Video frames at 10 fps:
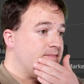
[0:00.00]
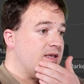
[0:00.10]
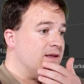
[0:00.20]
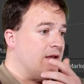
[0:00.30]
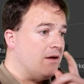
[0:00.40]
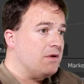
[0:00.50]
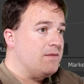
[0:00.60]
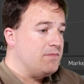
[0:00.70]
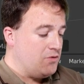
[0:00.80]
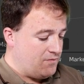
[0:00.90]
Now I'm going to
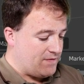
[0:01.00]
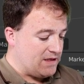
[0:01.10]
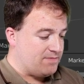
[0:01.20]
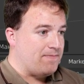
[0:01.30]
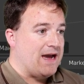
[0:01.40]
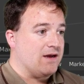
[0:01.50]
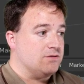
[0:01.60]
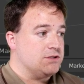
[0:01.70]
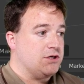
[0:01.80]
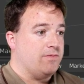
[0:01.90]
move this back
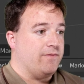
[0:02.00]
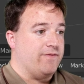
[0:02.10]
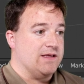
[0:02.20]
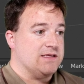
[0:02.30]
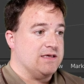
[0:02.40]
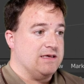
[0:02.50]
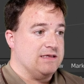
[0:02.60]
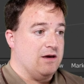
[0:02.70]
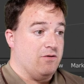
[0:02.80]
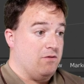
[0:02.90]
on top of it.
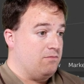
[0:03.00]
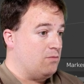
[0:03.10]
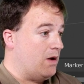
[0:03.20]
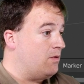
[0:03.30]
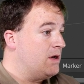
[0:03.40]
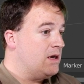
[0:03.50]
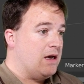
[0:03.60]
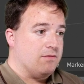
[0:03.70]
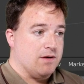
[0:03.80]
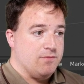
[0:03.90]
I'm
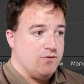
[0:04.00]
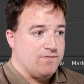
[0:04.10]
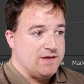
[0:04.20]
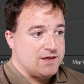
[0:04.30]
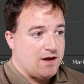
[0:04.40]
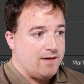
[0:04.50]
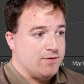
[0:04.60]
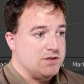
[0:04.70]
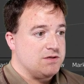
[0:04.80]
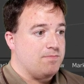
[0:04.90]
going to move these
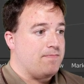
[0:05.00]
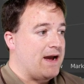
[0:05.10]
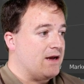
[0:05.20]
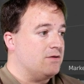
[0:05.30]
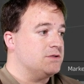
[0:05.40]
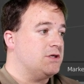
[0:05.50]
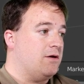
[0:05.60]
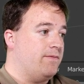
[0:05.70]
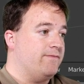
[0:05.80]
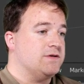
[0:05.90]
diamonds back on
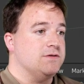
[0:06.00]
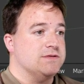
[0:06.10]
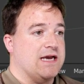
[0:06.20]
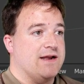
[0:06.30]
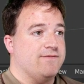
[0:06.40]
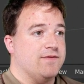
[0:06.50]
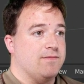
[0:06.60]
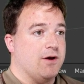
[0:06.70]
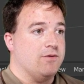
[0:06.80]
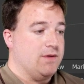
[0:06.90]
top of Suzanne for the
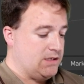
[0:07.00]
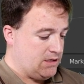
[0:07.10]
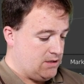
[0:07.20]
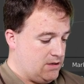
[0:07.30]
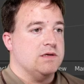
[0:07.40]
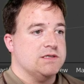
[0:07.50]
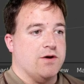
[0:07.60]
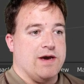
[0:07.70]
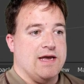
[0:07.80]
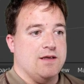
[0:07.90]
moment. Let's go
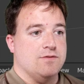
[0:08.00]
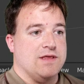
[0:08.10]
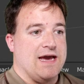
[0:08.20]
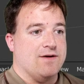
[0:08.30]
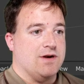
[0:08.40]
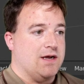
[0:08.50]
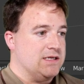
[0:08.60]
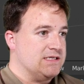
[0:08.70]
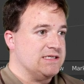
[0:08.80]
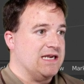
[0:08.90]
ahead and use the outliner
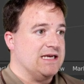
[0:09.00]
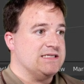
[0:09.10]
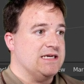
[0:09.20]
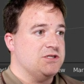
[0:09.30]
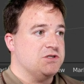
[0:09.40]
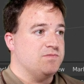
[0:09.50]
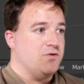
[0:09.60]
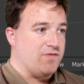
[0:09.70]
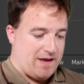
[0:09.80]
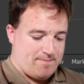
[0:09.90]
to select it and just
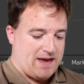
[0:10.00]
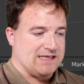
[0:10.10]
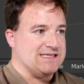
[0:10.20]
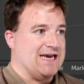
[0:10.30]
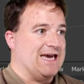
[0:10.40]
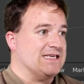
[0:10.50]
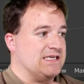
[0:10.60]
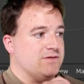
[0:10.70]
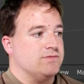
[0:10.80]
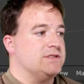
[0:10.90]
move that back to x
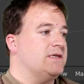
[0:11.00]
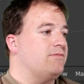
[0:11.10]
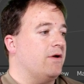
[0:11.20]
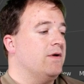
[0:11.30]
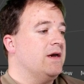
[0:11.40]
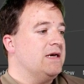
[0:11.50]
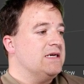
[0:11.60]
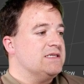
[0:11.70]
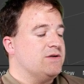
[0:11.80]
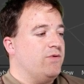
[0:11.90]
equals 0.
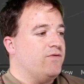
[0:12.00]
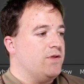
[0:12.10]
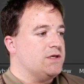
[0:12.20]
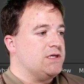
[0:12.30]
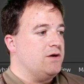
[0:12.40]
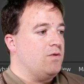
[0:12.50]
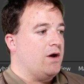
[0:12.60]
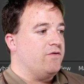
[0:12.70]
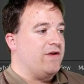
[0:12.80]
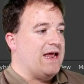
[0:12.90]
So we've got the two
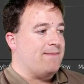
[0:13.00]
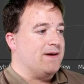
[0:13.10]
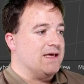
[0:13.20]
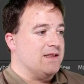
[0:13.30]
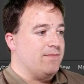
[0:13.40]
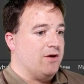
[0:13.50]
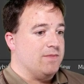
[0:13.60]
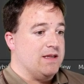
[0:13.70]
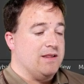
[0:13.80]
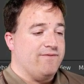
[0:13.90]
overlapping at the
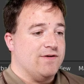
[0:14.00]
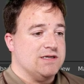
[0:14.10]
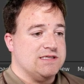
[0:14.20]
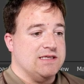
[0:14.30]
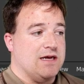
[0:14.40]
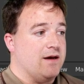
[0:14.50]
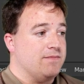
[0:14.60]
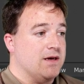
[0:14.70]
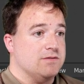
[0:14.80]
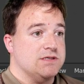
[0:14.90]
moment. And the first thing that I'm
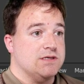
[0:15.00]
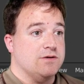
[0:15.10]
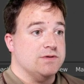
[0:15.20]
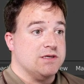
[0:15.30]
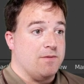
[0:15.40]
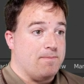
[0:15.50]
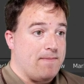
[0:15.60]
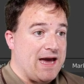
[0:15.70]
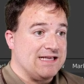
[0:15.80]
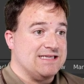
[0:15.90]
going to do is go
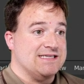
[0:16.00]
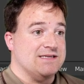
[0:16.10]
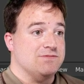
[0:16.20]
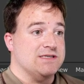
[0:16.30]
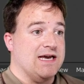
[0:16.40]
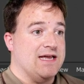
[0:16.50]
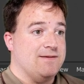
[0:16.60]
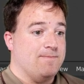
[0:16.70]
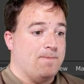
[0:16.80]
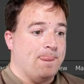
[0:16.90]
back to Suzanne.
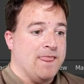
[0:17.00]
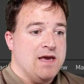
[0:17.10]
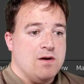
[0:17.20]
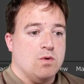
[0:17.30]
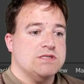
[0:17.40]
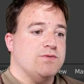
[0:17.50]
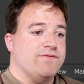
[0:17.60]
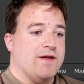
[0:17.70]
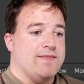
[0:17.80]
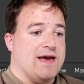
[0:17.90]
Once we've
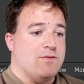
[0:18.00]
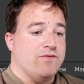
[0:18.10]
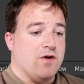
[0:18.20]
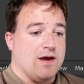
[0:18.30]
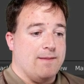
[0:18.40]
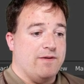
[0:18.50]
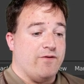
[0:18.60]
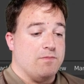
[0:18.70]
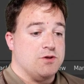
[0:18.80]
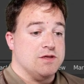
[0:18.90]
done that, we've got a couple of
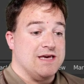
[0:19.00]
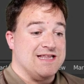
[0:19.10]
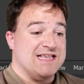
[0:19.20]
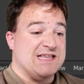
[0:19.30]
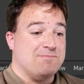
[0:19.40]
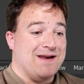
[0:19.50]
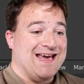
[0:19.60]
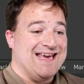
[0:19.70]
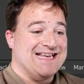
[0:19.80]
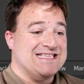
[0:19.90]
options here:
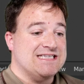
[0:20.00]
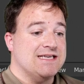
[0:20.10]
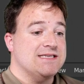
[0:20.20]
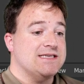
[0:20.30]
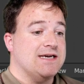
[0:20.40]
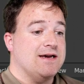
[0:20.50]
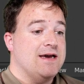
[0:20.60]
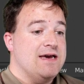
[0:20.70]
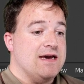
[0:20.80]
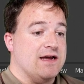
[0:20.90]
display instancer
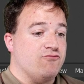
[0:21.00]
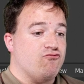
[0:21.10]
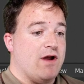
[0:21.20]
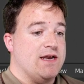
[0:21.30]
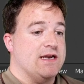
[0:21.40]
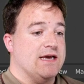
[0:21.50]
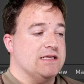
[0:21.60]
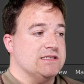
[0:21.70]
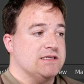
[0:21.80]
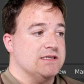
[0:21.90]
and render
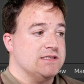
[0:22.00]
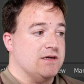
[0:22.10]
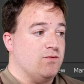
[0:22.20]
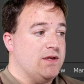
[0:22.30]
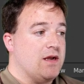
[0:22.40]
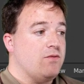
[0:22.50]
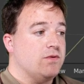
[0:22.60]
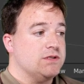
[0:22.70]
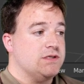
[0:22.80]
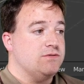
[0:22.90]
instancer. We don't
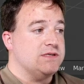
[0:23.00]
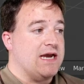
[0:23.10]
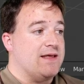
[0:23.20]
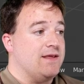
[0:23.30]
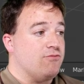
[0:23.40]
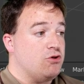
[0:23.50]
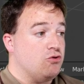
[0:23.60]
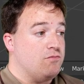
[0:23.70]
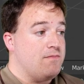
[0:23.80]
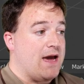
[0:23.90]
want Suzanne, the
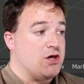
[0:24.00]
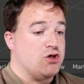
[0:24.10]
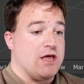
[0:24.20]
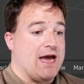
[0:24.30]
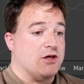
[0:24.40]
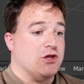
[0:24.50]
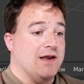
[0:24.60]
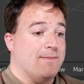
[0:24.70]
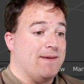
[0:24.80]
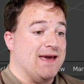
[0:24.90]
original mesh, to actually
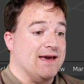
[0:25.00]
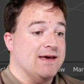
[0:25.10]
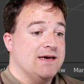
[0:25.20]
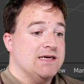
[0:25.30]
appear.